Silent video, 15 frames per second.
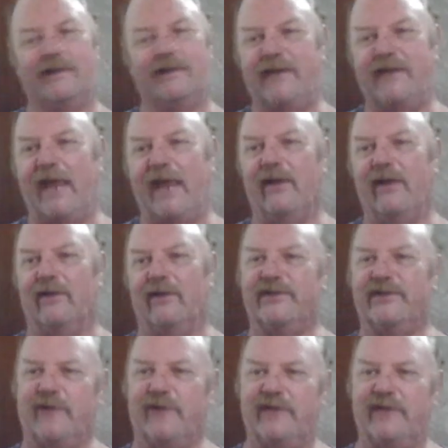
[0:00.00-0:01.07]
Dale,
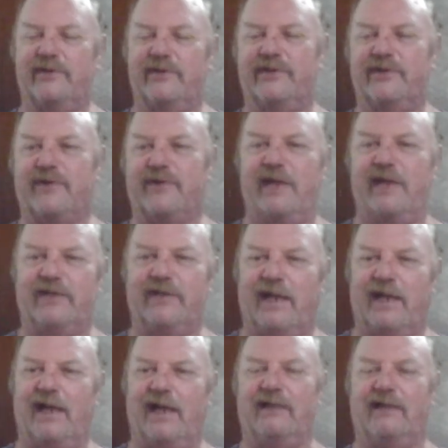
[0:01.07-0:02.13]
stranger in a strange
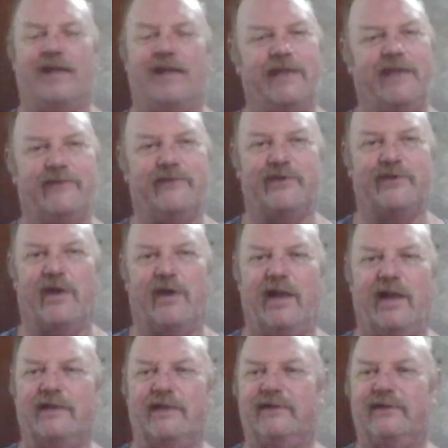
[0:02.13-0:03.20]
land. Thank you for
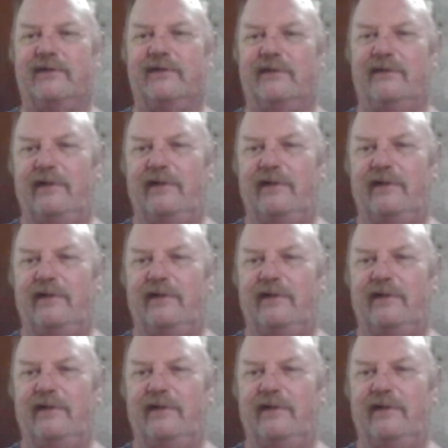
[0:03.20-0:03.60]
joining us.